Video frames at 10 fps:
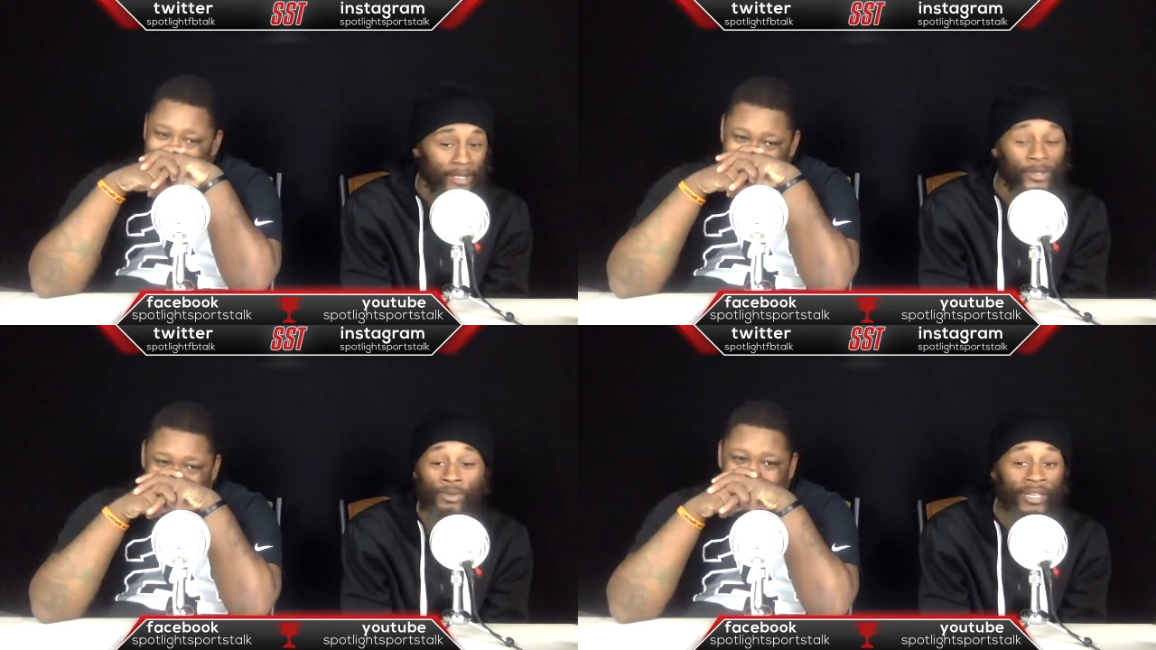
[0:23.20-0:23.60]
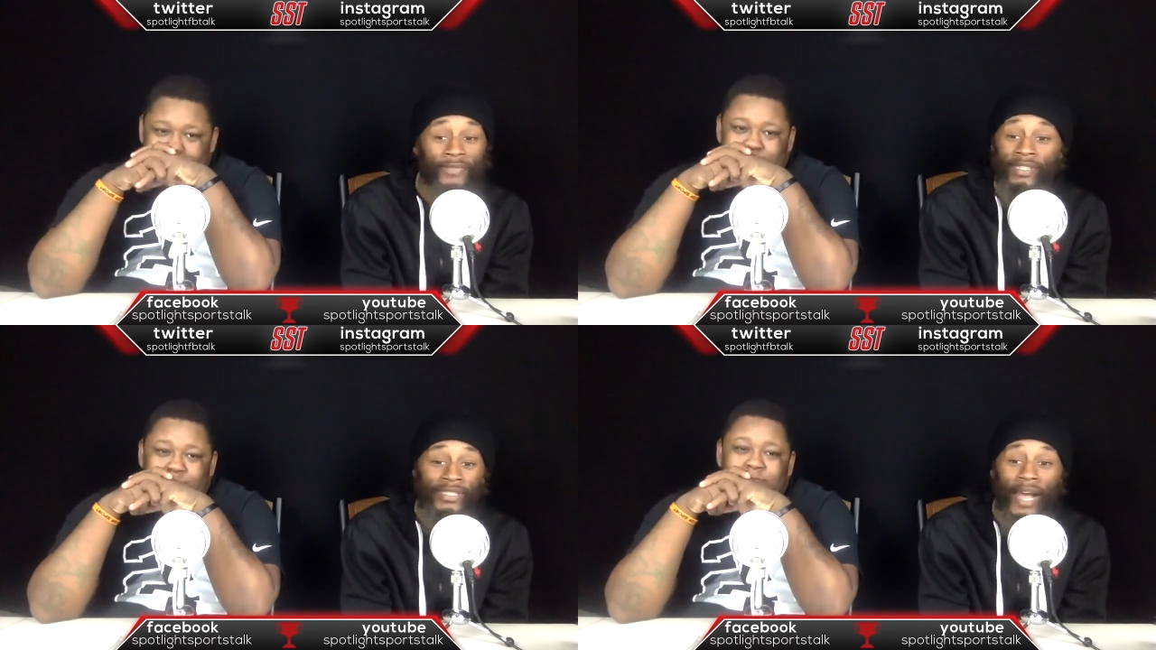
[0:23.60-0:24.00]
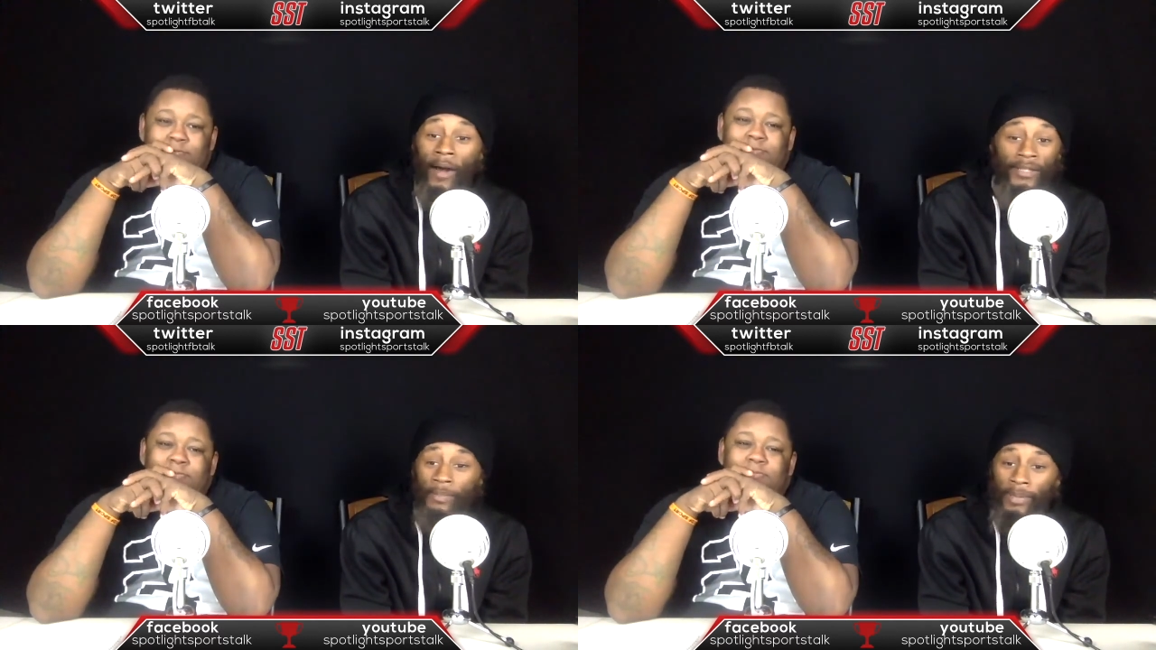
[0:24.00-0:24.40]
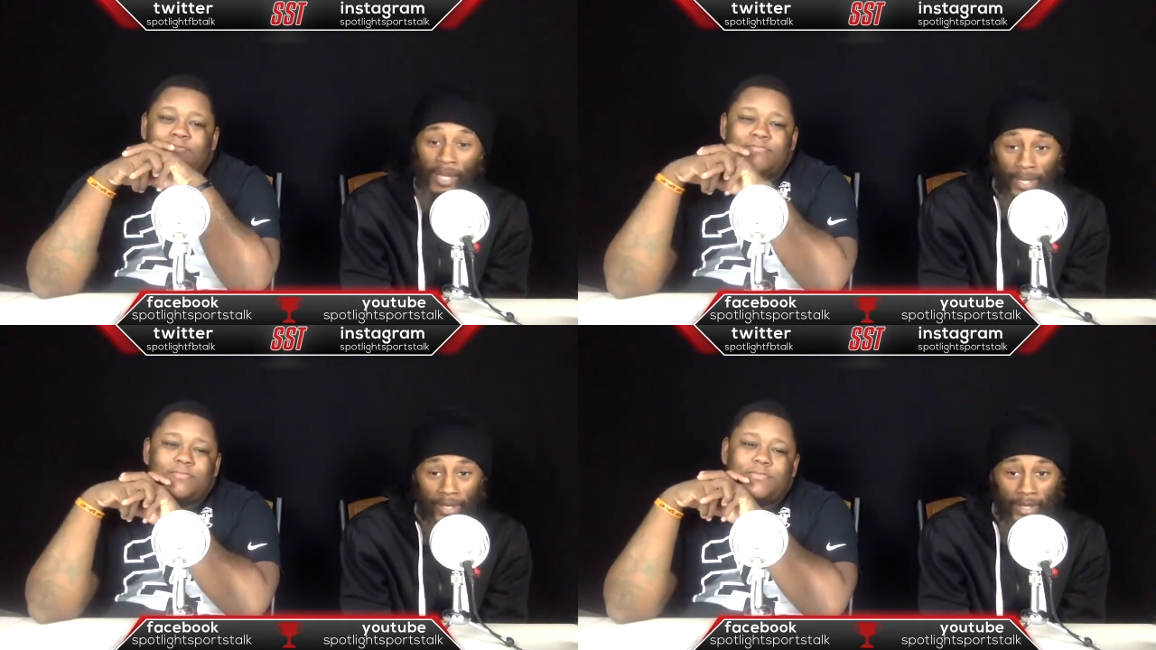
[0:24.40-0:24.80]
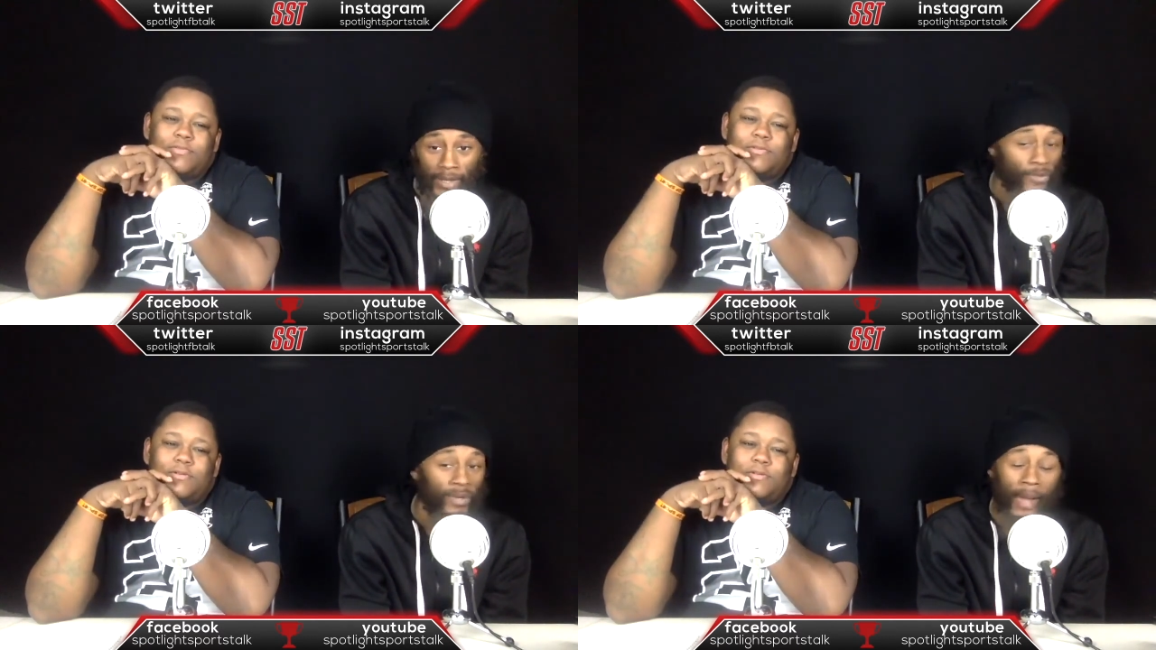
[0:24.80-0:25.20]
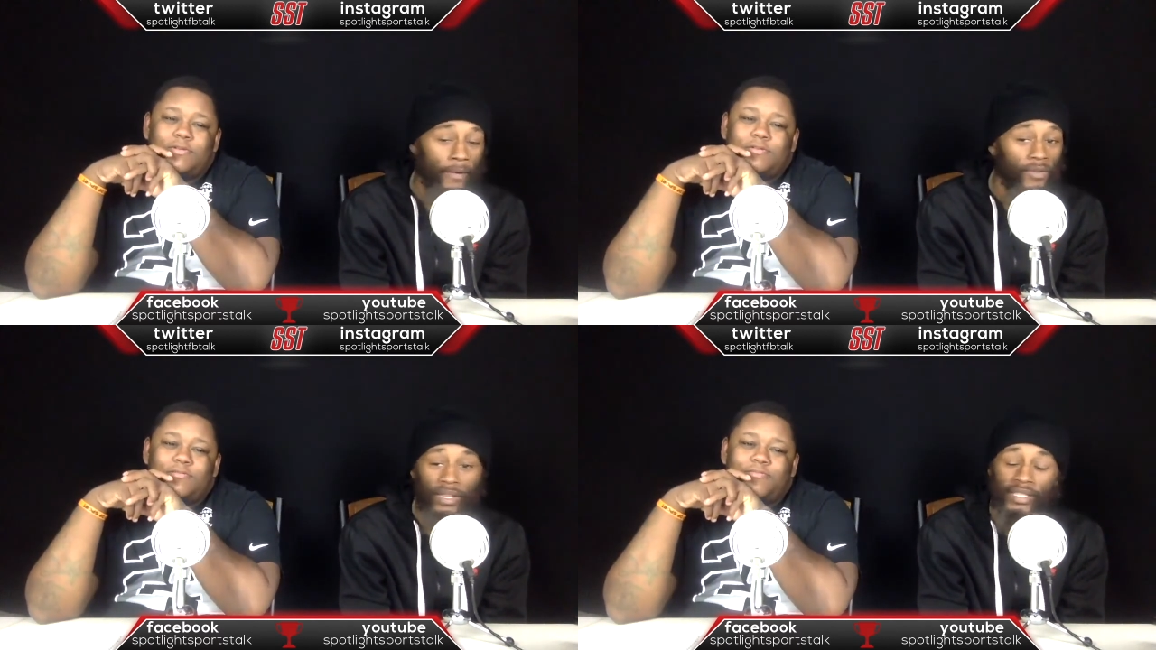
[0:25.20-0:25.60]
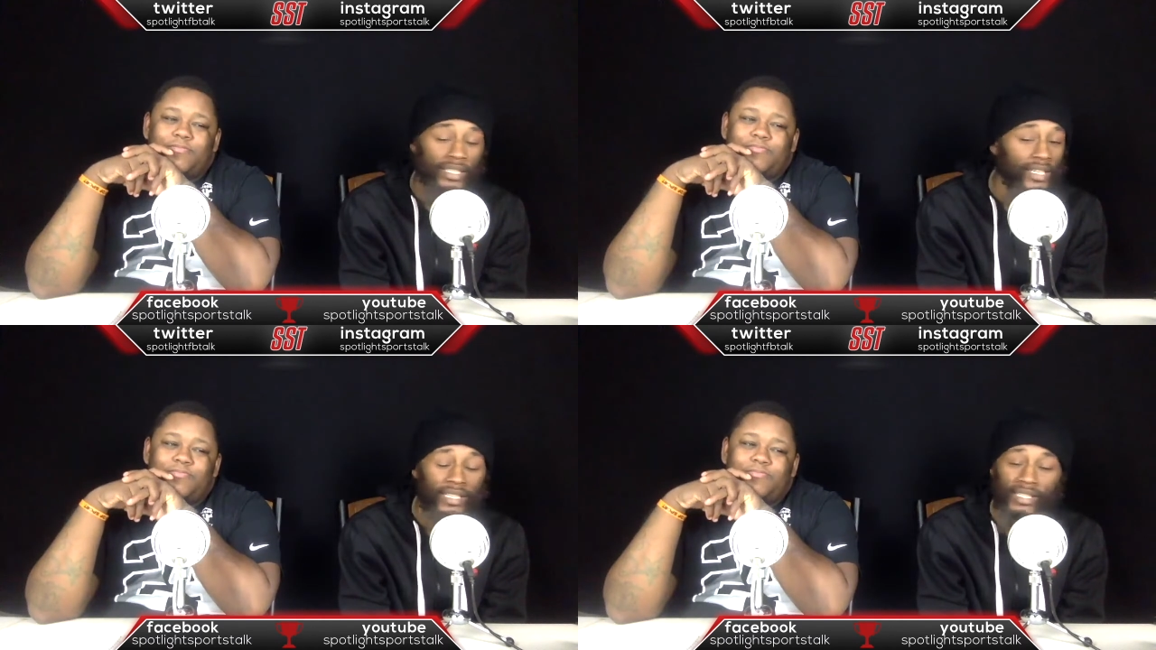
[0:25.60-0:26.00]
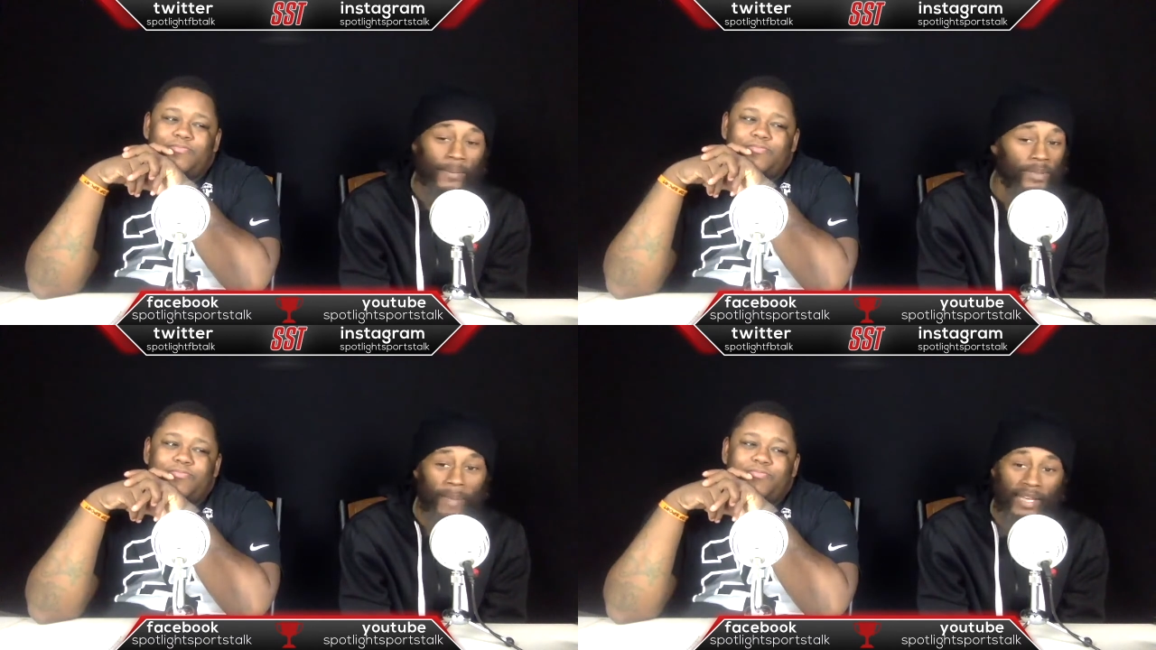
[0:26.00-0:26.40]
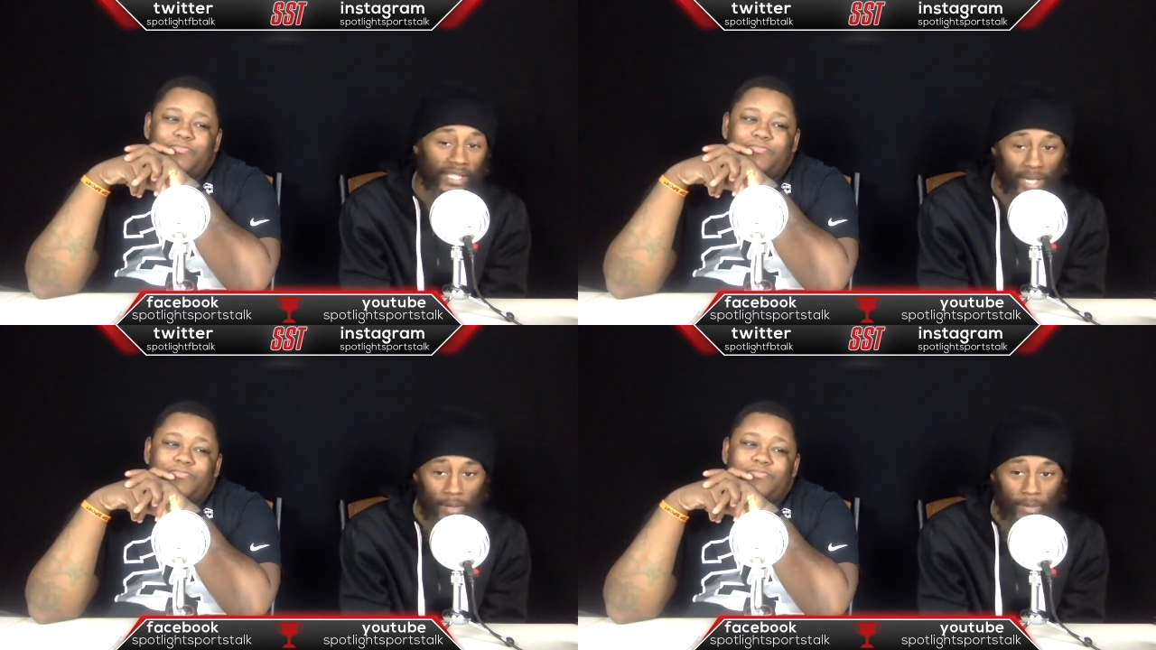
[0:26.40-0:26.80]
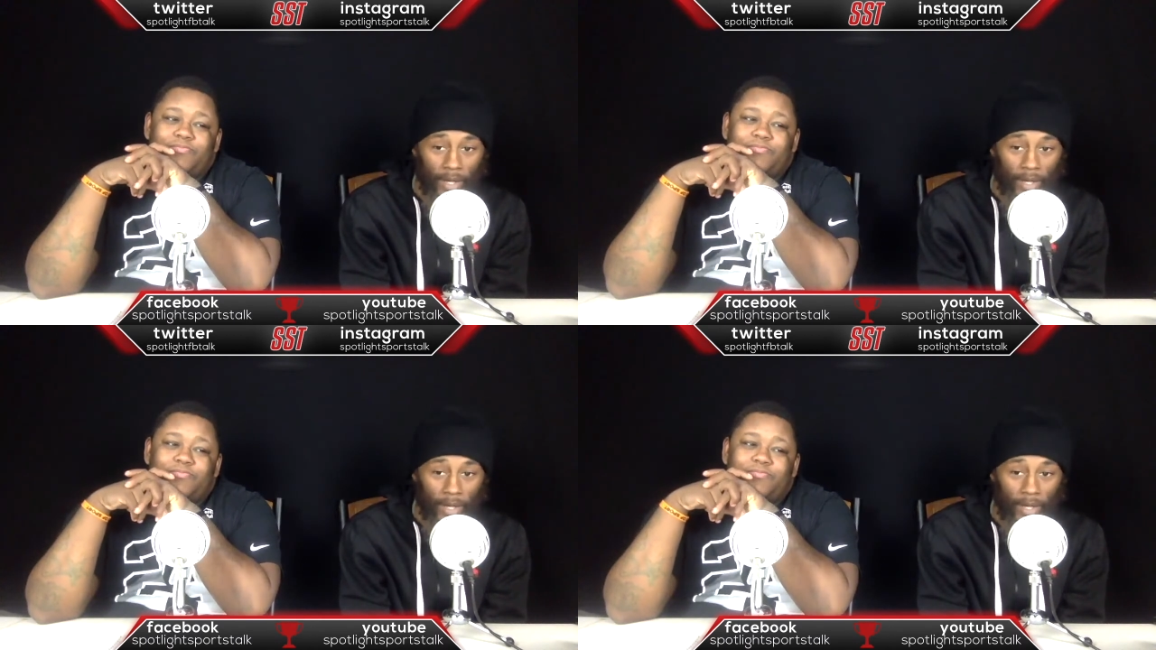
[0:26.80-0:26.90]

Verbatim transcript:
Speaker 1: Two different styles of play. You never really see these teams match up.